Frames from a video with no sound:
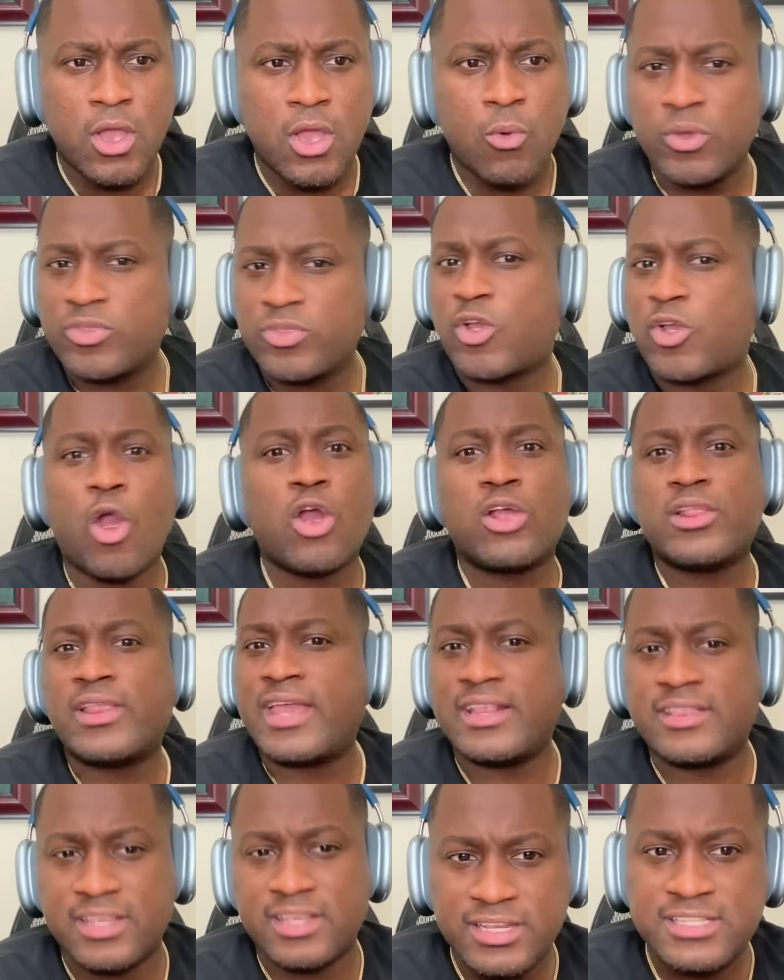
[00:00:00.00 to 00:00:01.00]
with
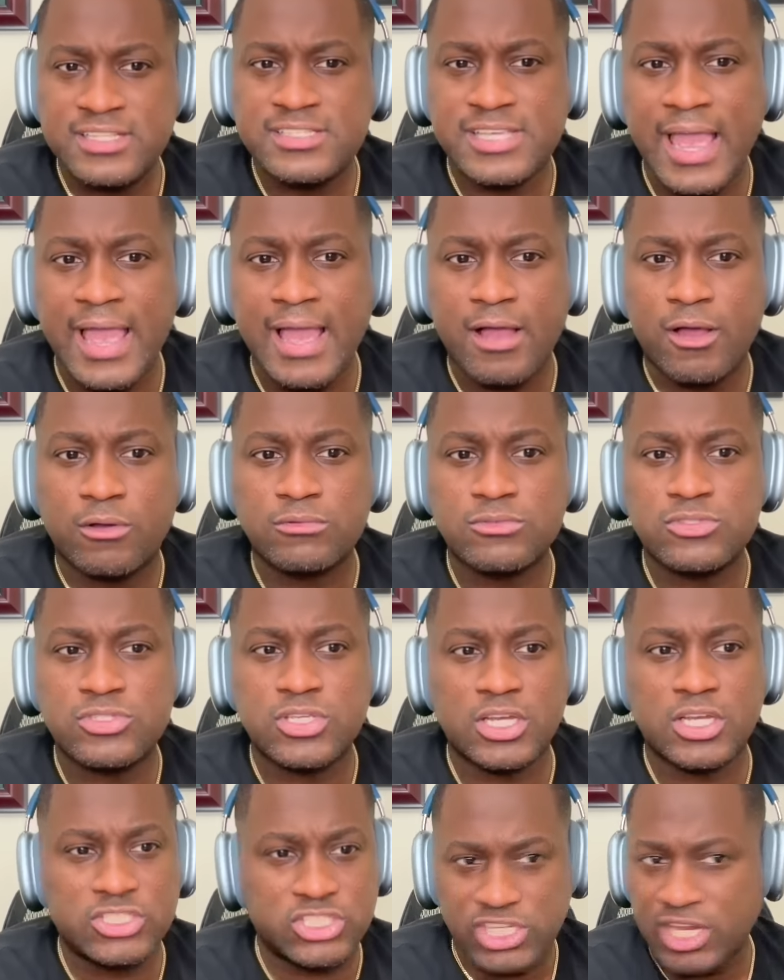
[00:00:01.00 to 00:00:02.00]
Karl-Anthony Towns,
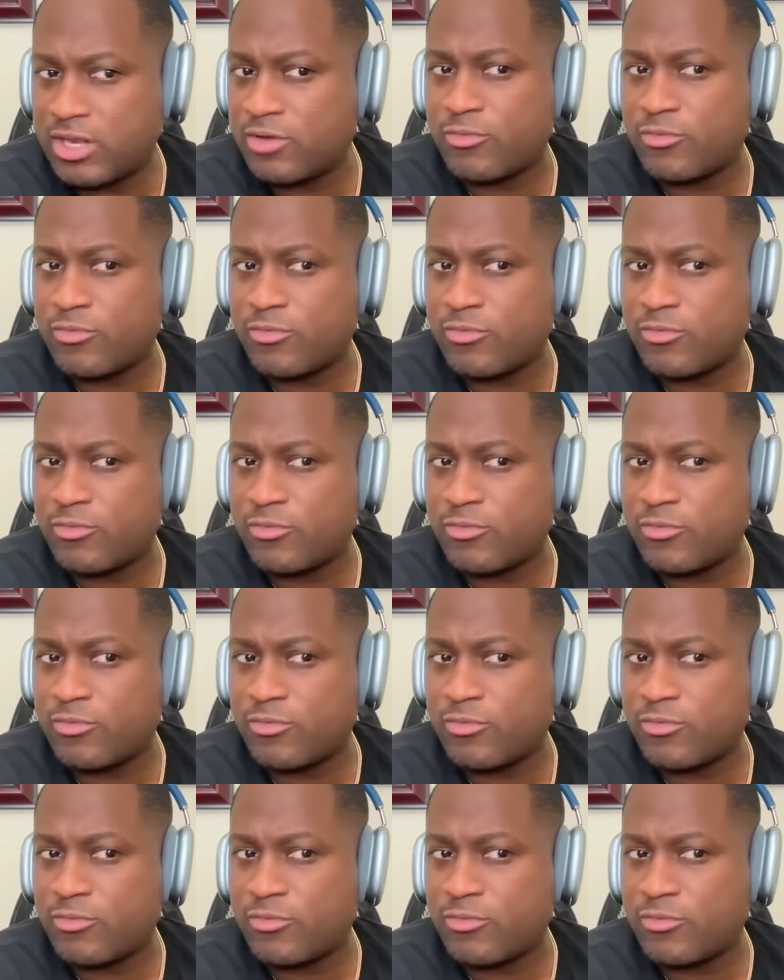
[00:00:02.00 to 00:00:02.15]
a mm.